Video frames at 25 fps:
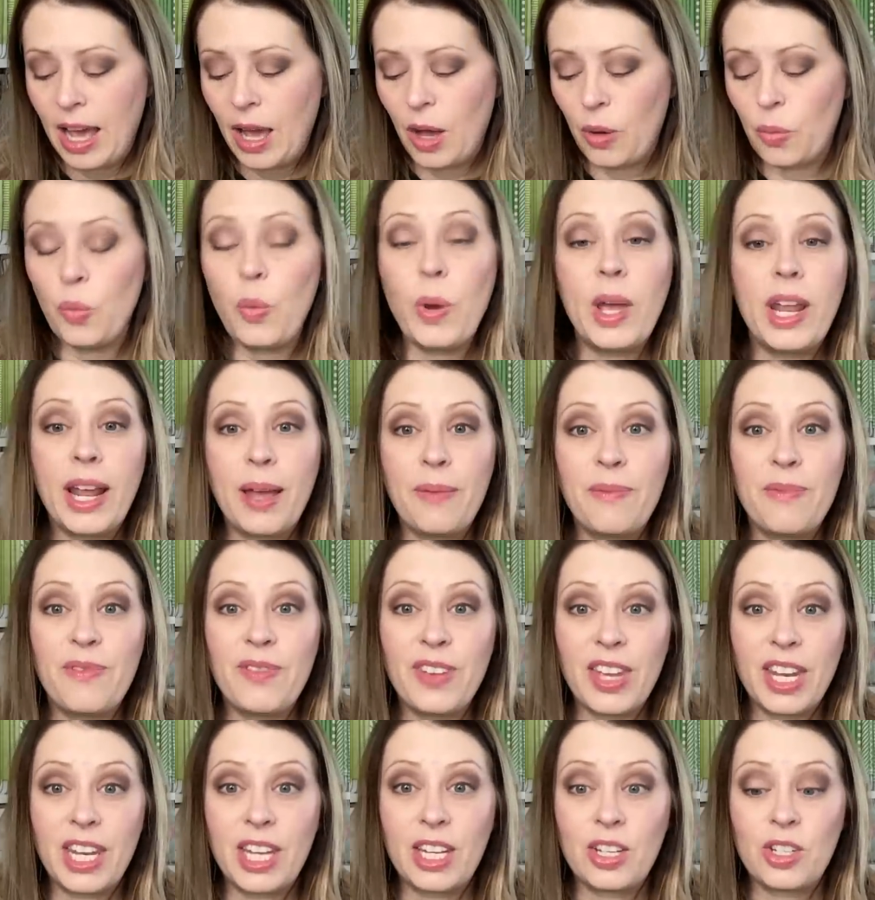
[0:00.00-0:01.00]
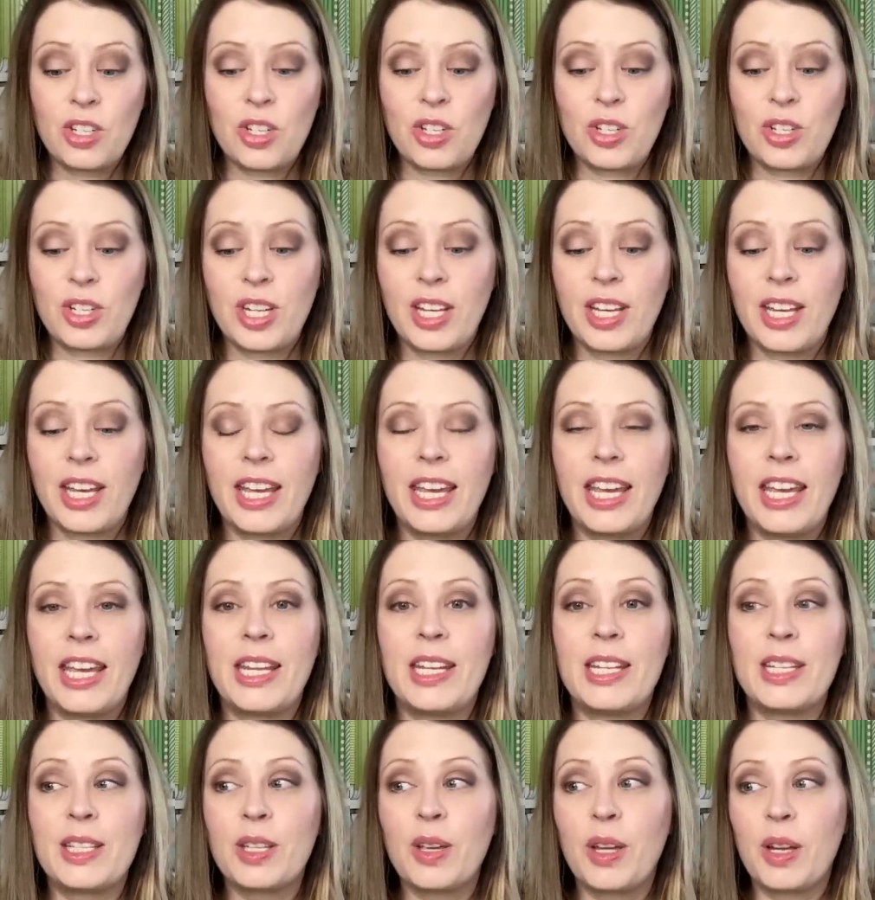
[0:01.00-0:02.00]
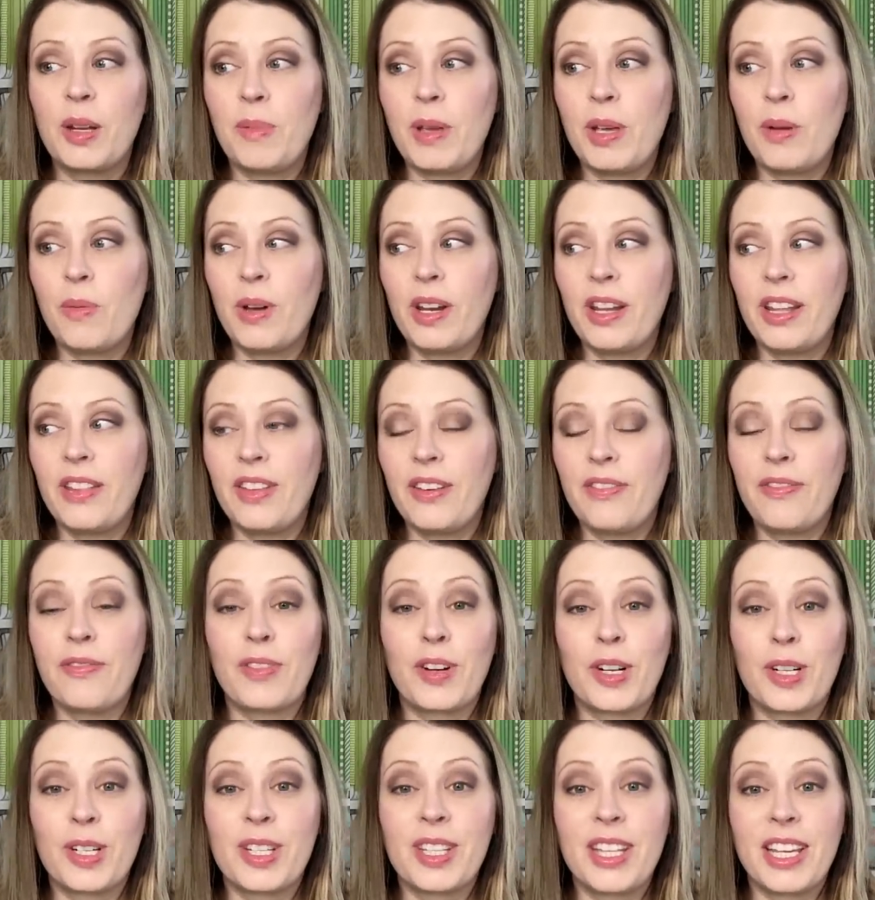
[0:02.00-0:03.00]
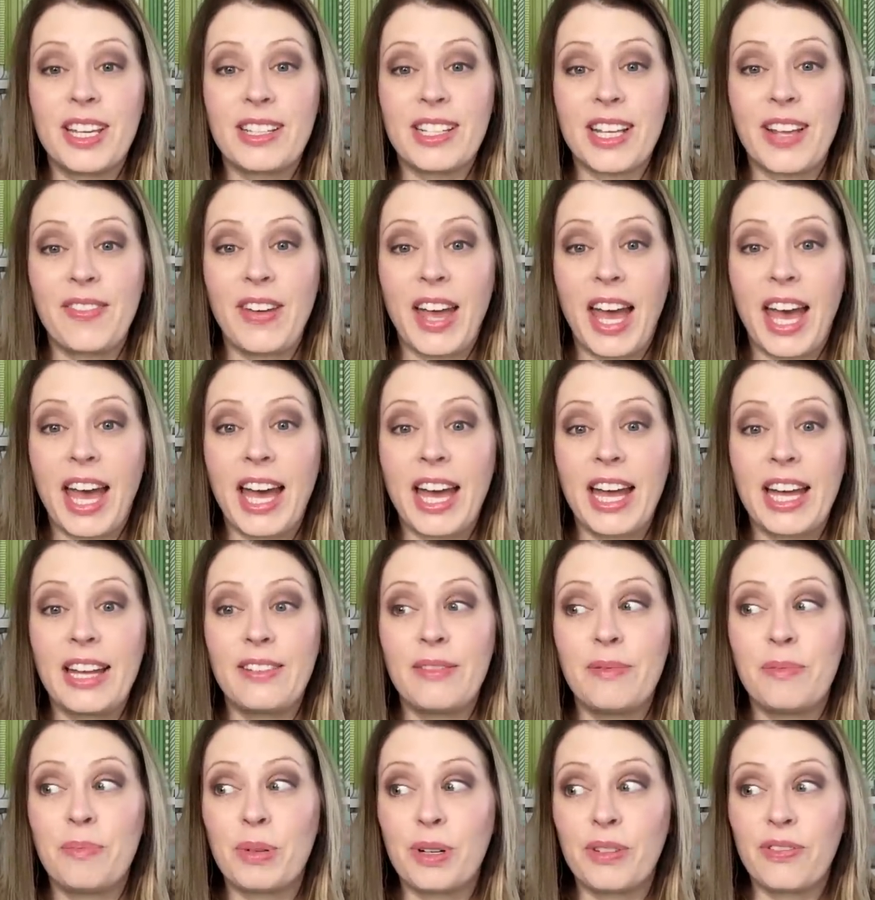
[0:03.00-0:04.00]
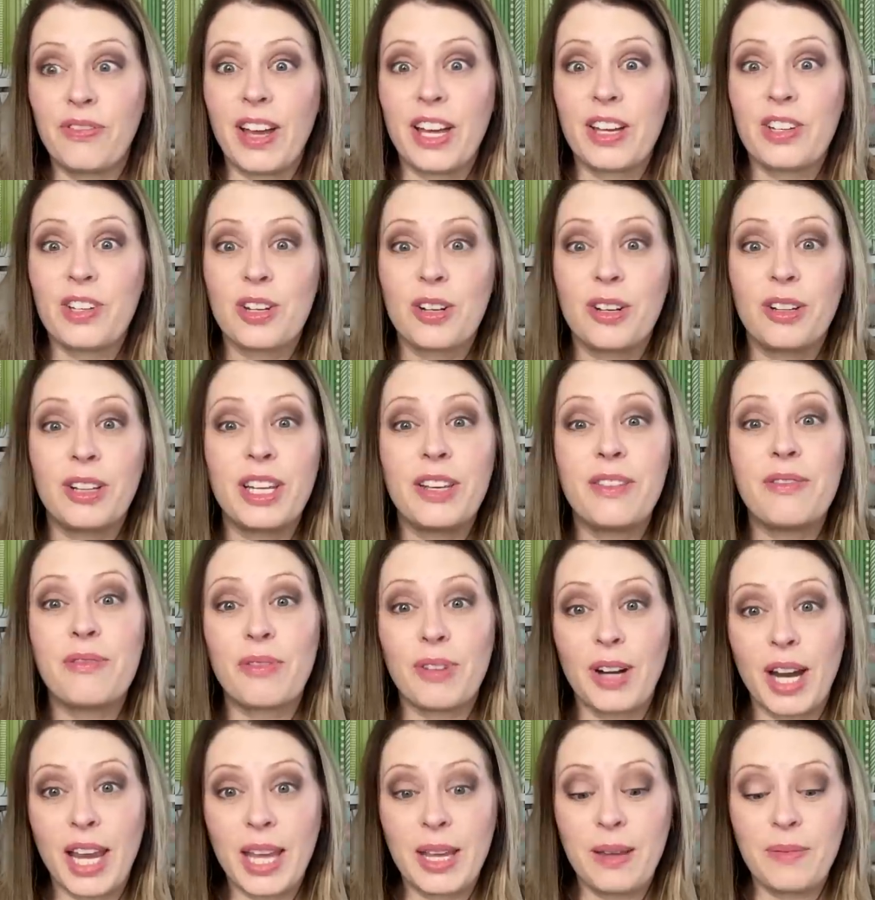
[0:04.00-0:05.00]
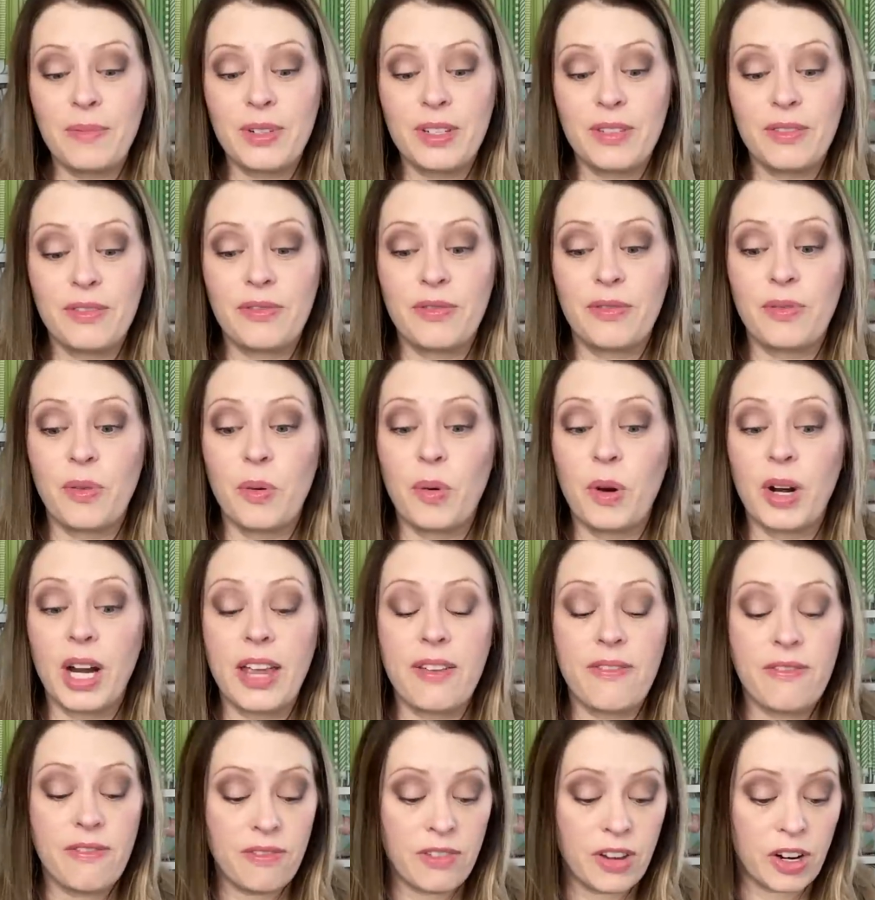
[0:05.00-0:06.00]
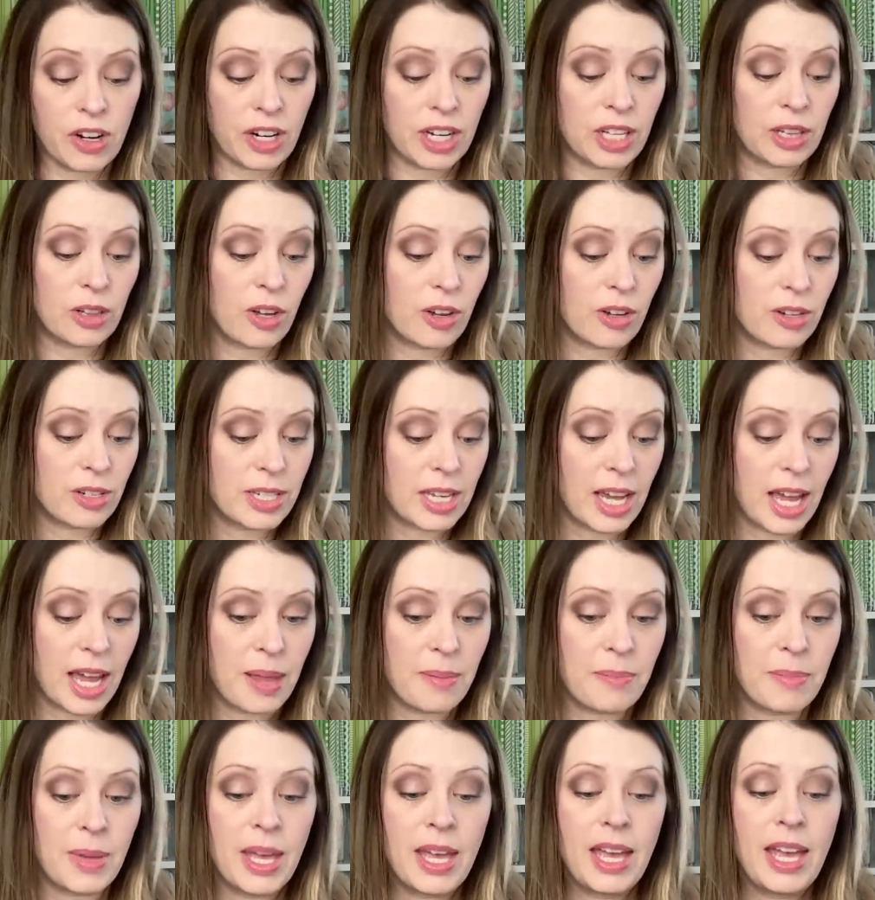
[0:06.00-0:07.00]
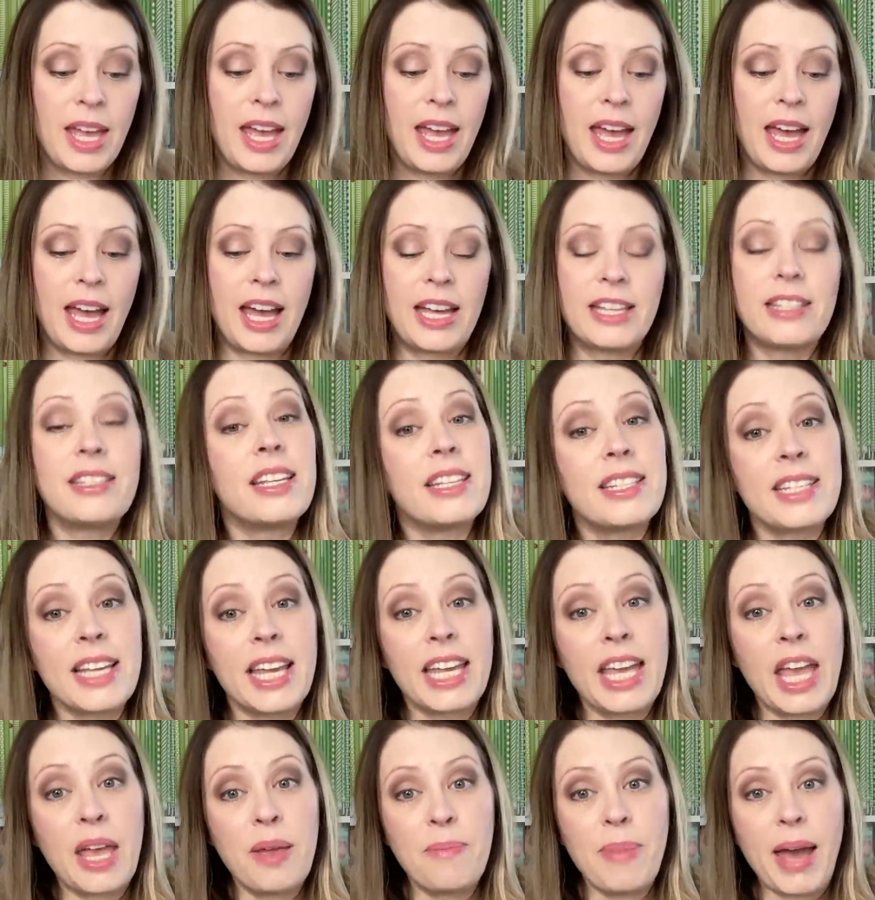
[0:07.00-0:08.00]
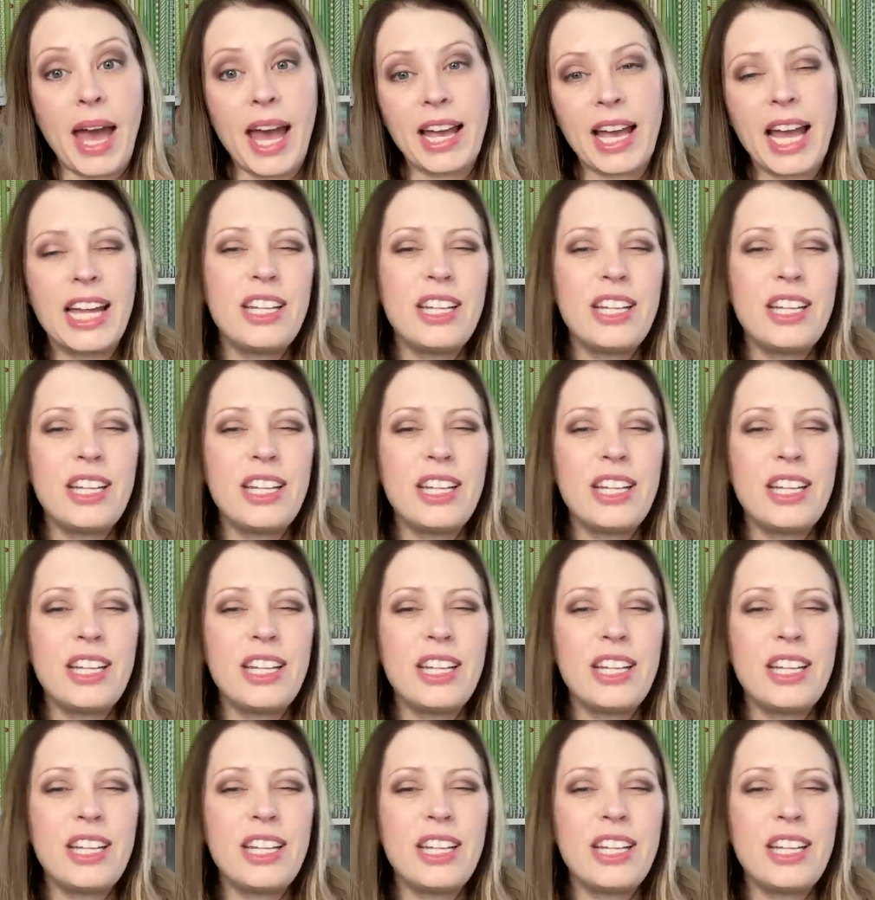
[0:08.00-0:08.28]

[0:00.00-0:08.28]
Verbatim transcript: when I'm finished and it's going to be one of the first things I've had professionally framed for a very long time uh, since I came back.